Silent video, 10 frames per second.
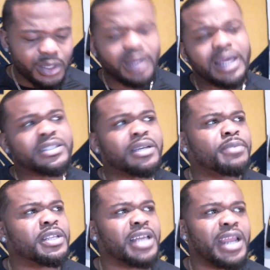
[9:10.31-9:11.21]
That's
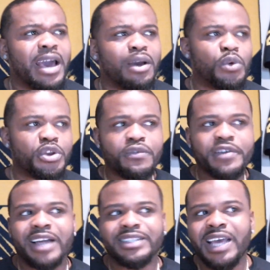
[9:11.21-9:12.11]
something that when you've
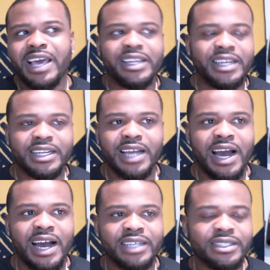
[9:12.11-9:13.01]
got talented
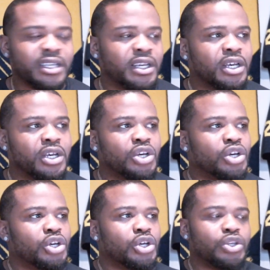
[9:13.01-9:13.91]
guys,
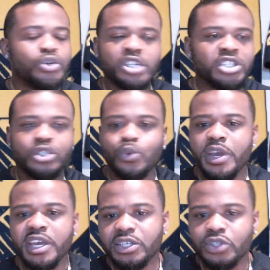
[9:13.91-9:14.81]
you just
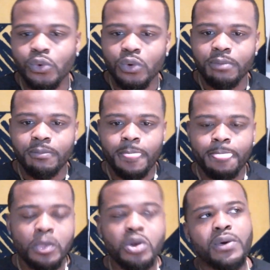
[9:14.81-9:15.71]
swing it to them.
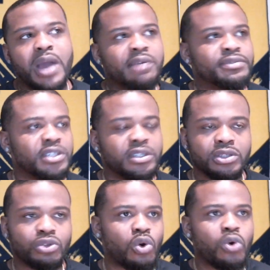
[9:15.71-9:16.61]
You don't have to
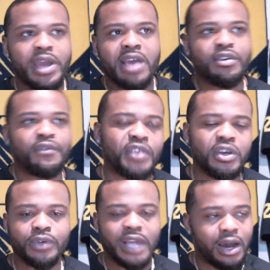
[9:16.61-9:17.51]
throw down the
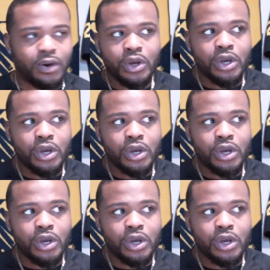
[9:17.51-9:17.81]
field. Now,